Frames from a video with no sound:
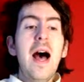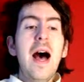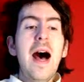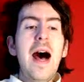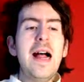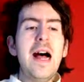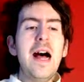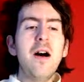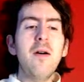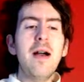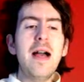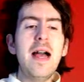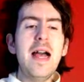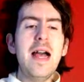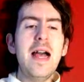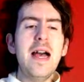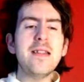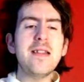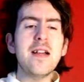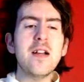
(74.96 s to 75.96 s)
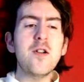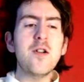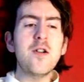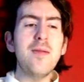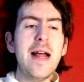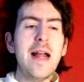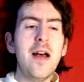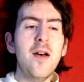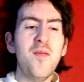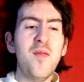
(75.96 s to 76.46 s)
How I wear the
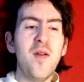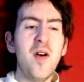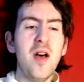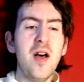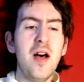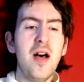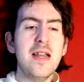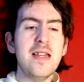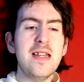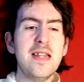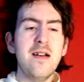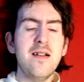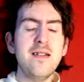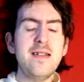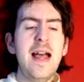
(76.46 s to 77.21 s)
crown of fools, oh,